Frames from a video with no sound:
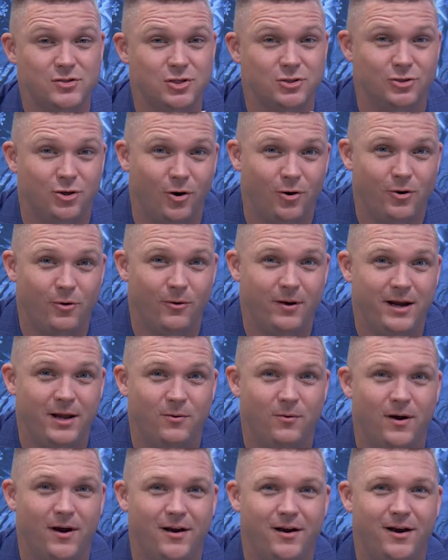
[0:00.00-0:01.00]
So don't go
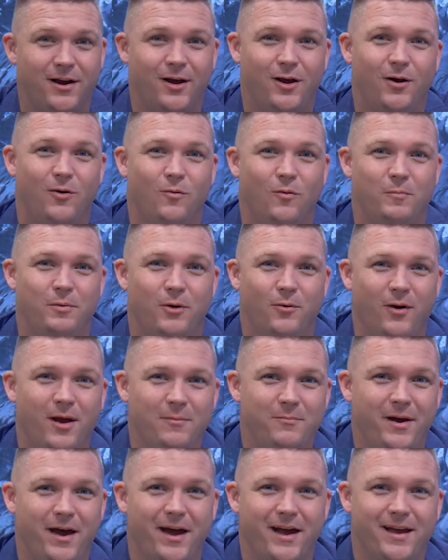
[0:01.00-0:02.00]
anywhere. We'll be
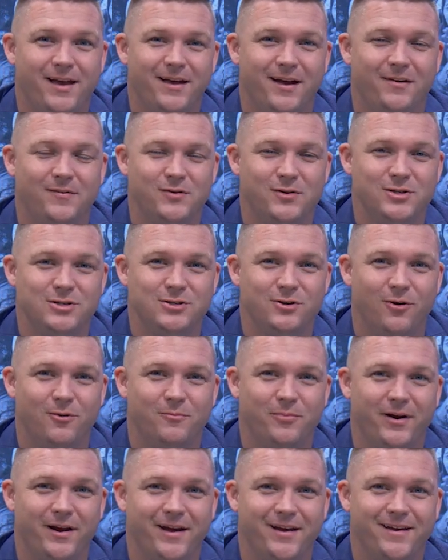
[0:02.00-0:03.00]
right back after this short
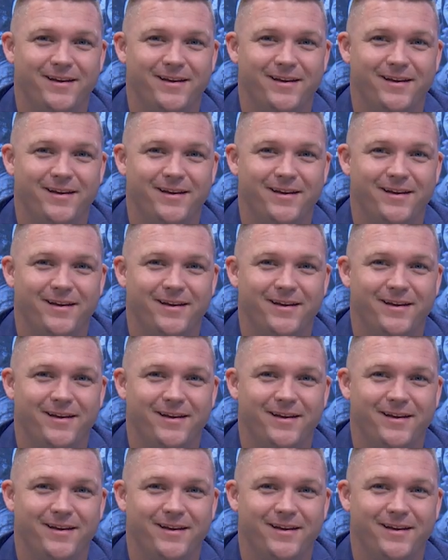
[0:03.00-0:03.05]
break.